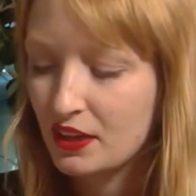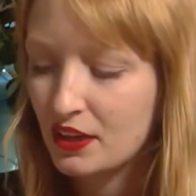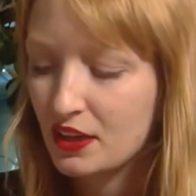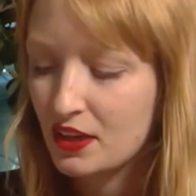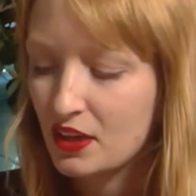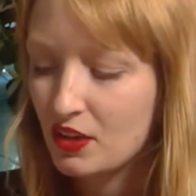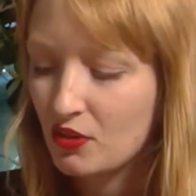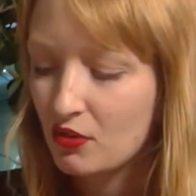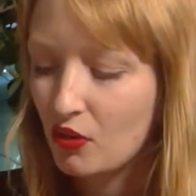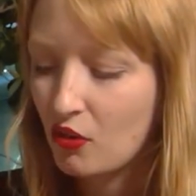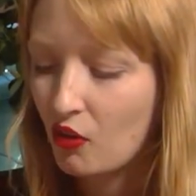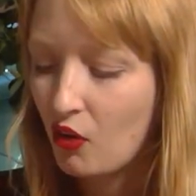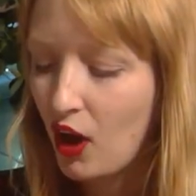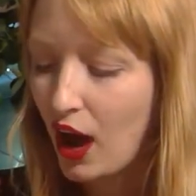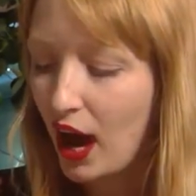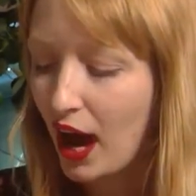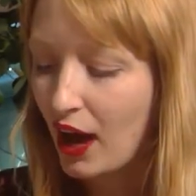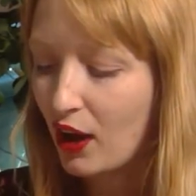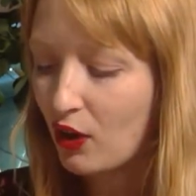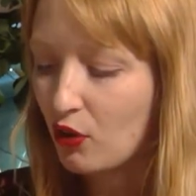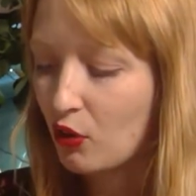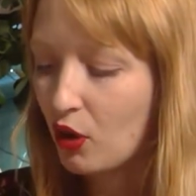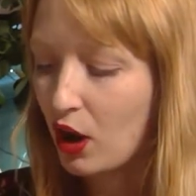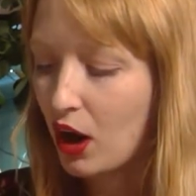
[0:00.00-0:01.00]
or
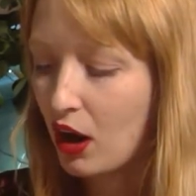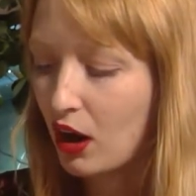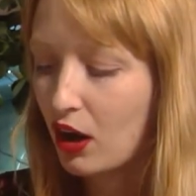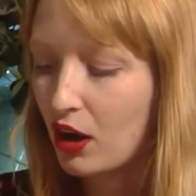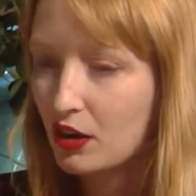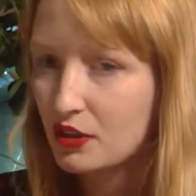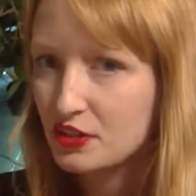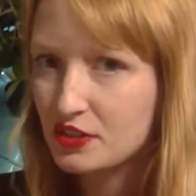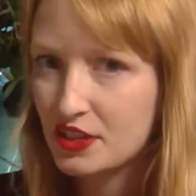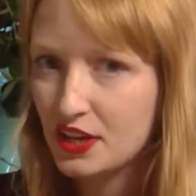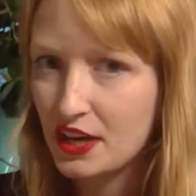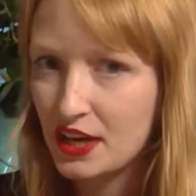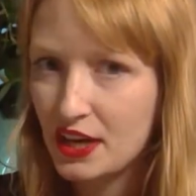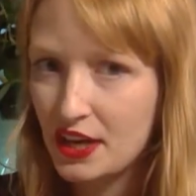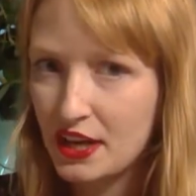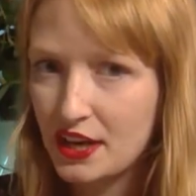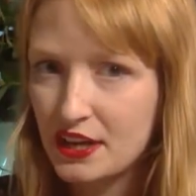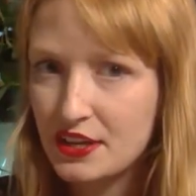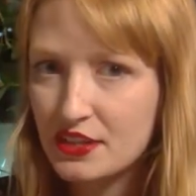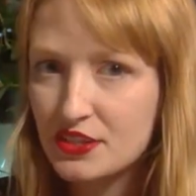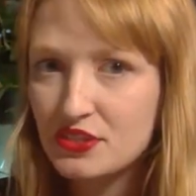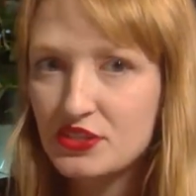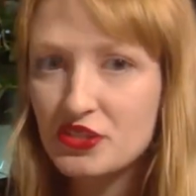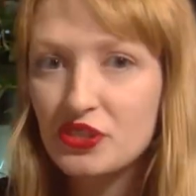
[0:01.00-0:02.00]
how hard it
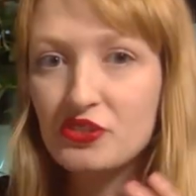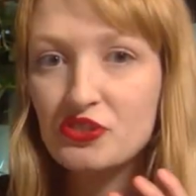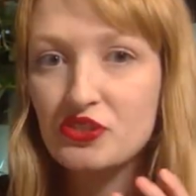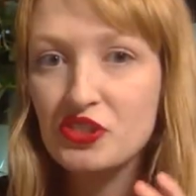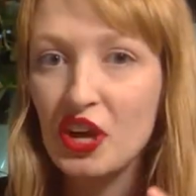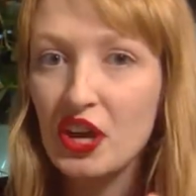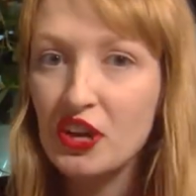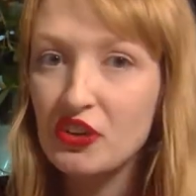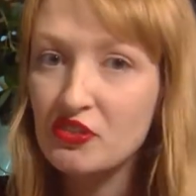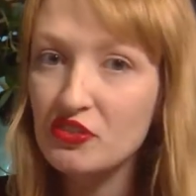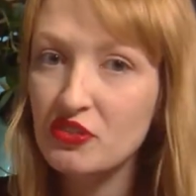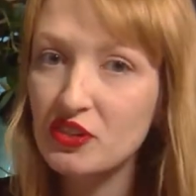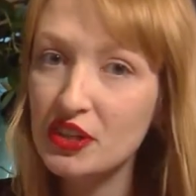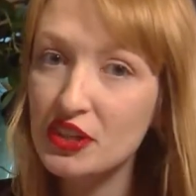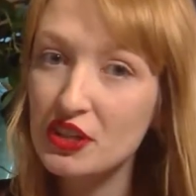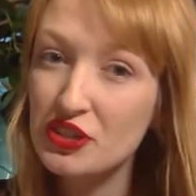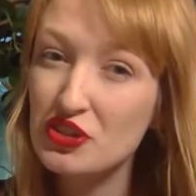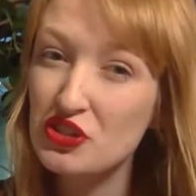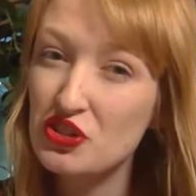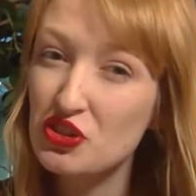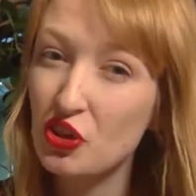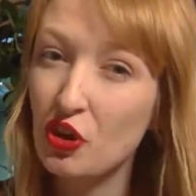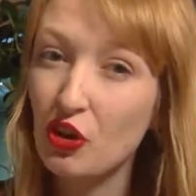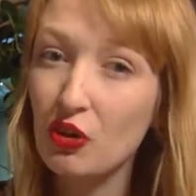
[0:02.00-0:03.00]
is. So generally
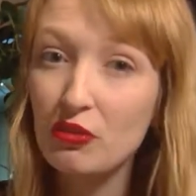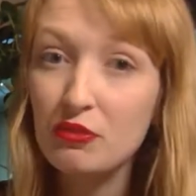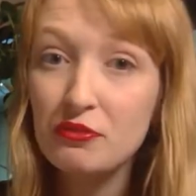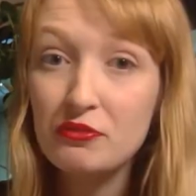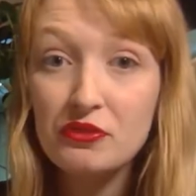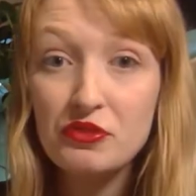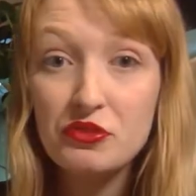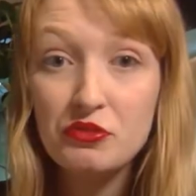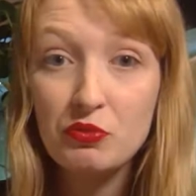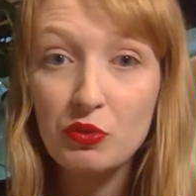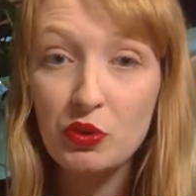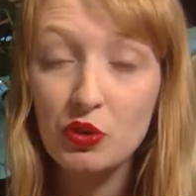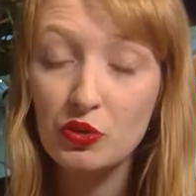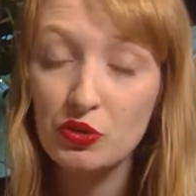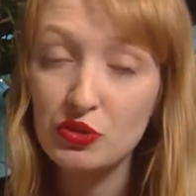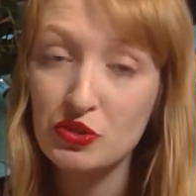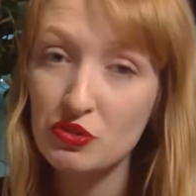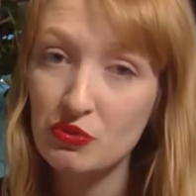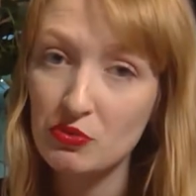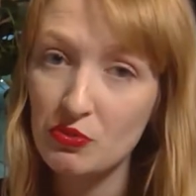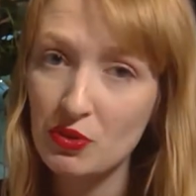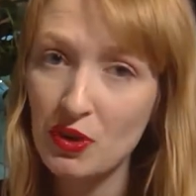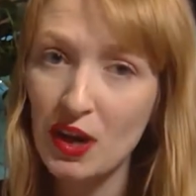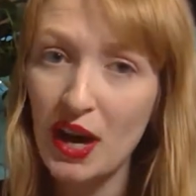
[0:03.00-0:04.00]
soft water
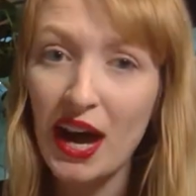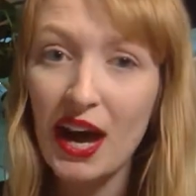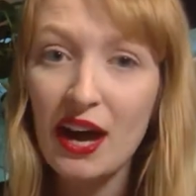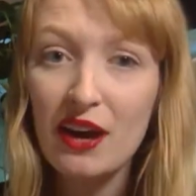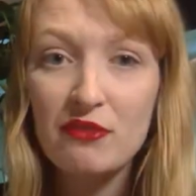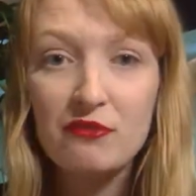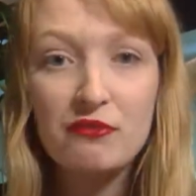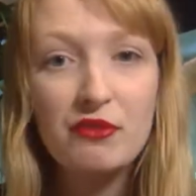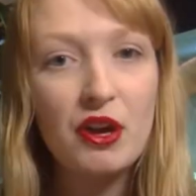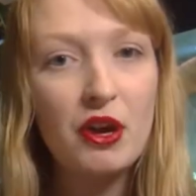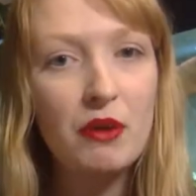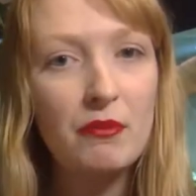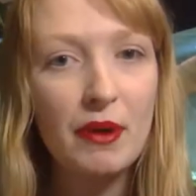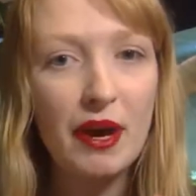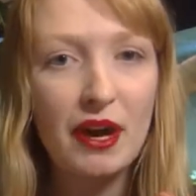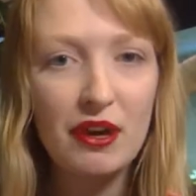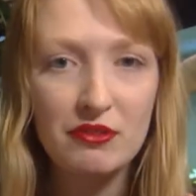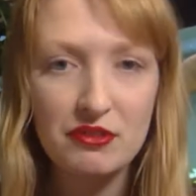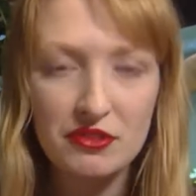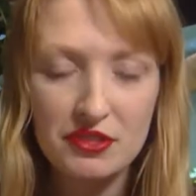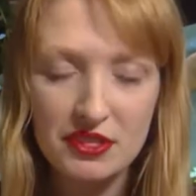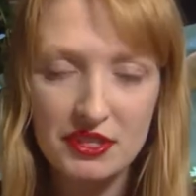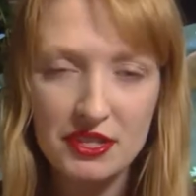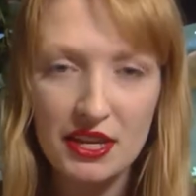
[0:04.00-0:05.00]
will have
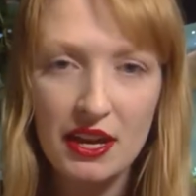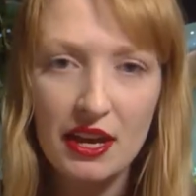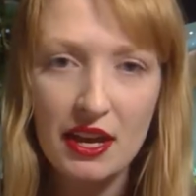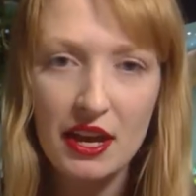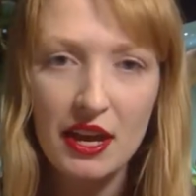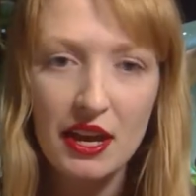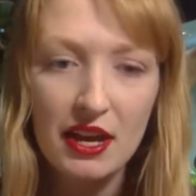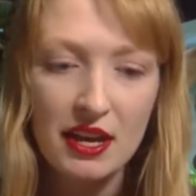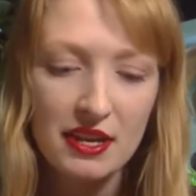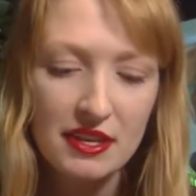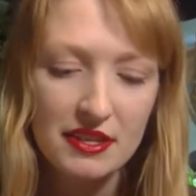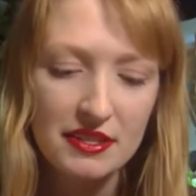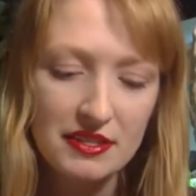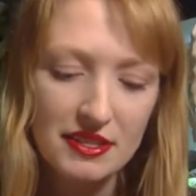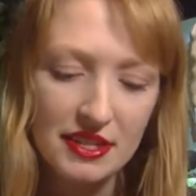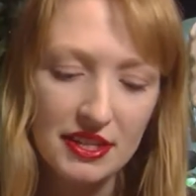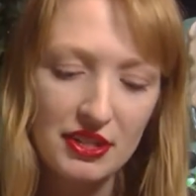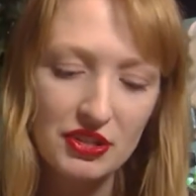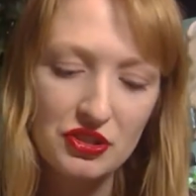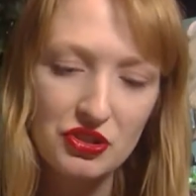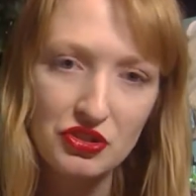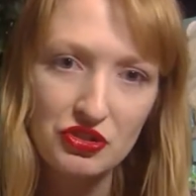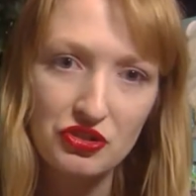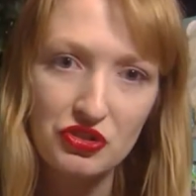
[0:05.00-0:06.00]
about
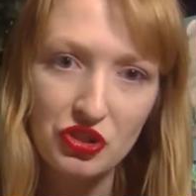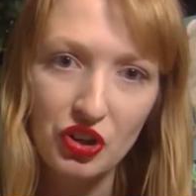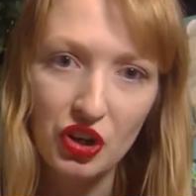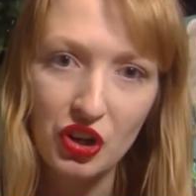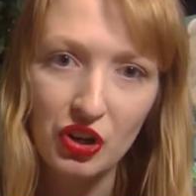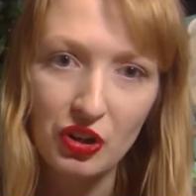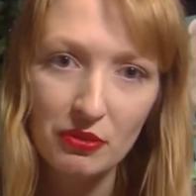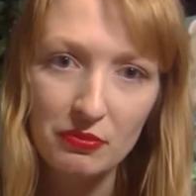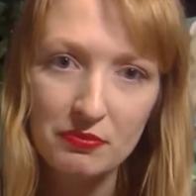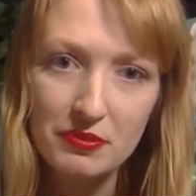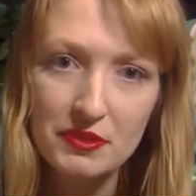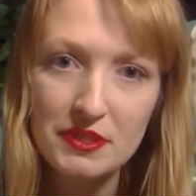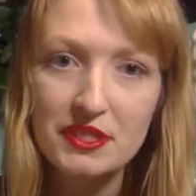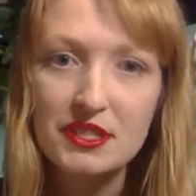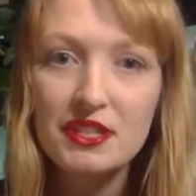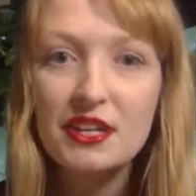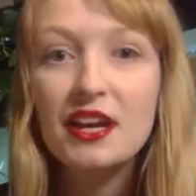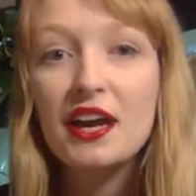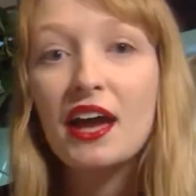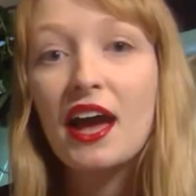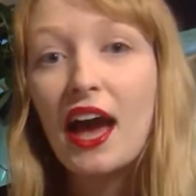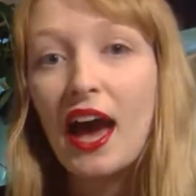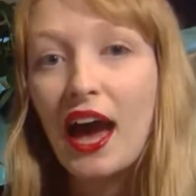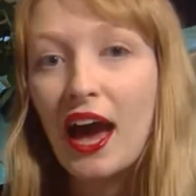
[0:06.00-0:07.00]
6 drops,
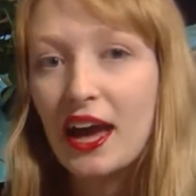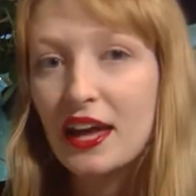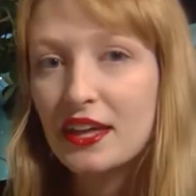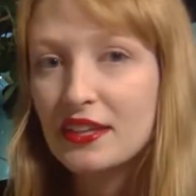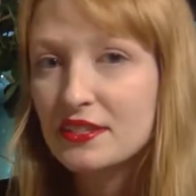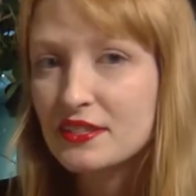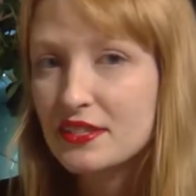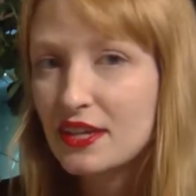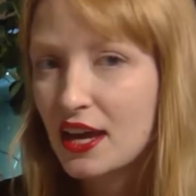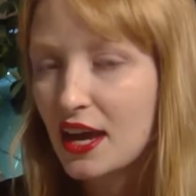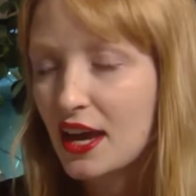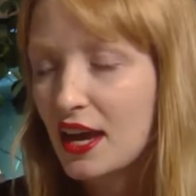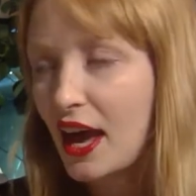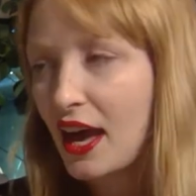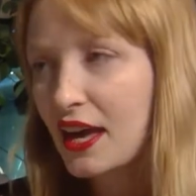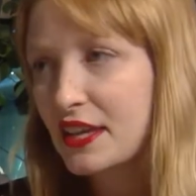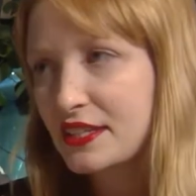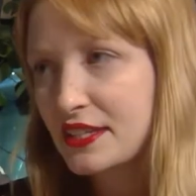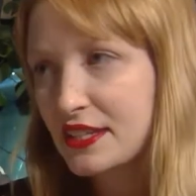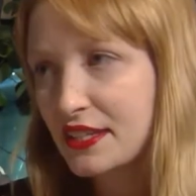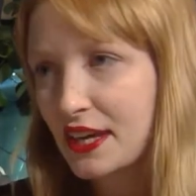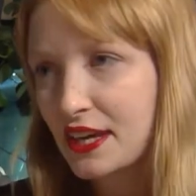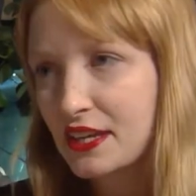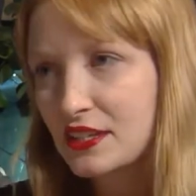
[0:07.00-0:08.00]
and as
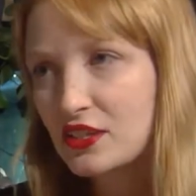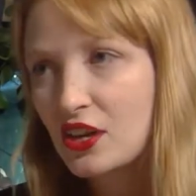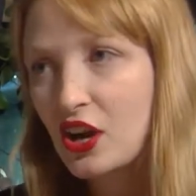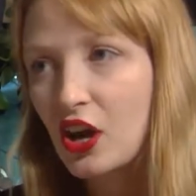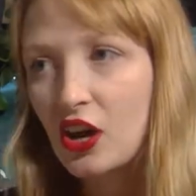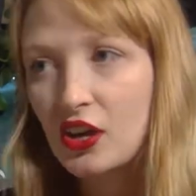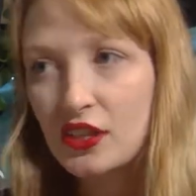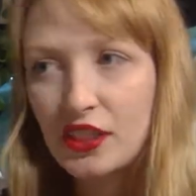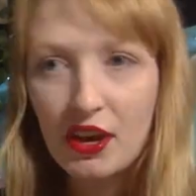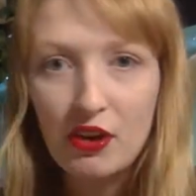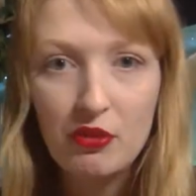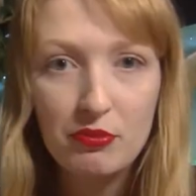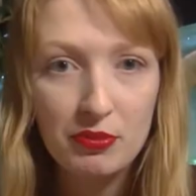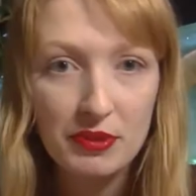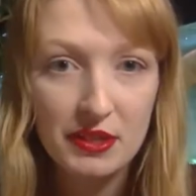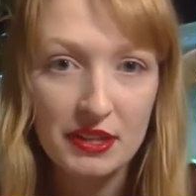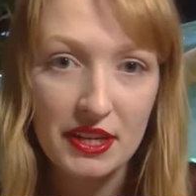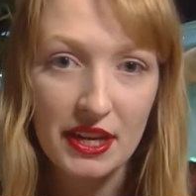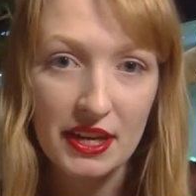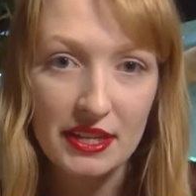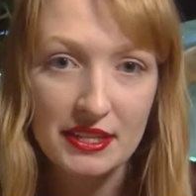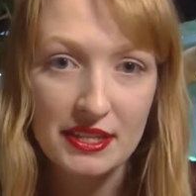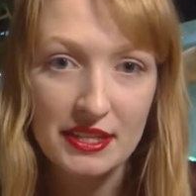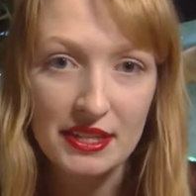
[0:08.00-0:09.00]
it gets higher, that will be
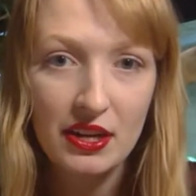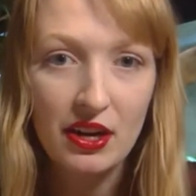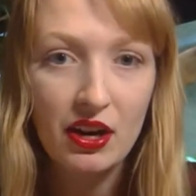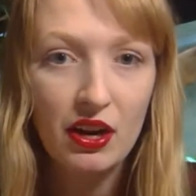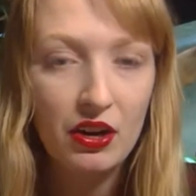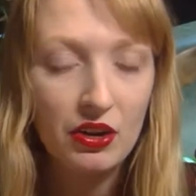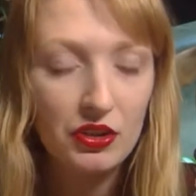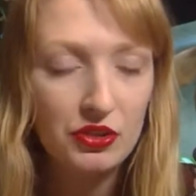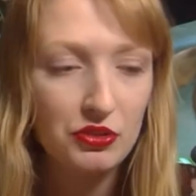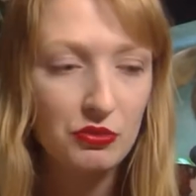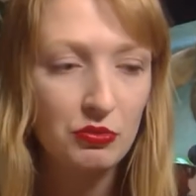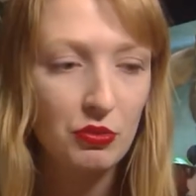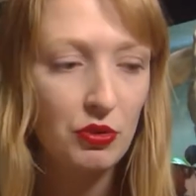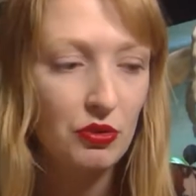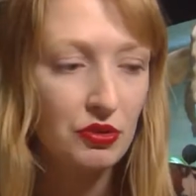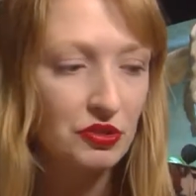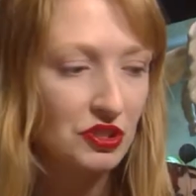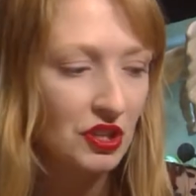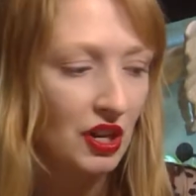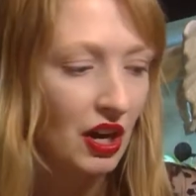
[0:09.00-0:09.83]
getting harder water.